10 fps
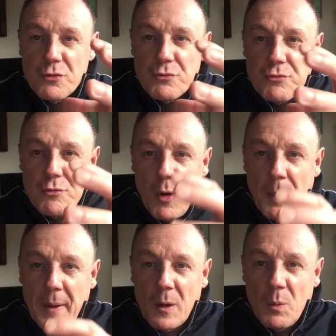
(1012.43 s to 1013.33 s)

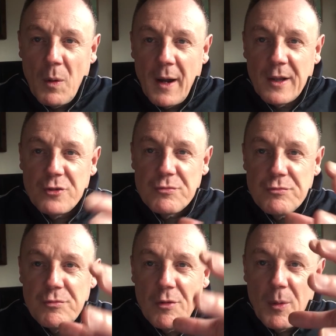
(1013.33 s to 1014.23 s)
dropping away,
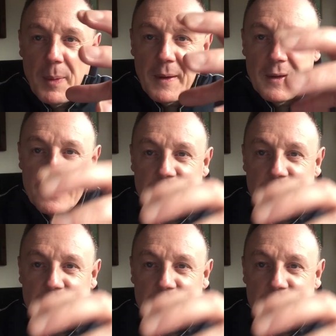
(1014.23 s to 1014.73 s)
dropping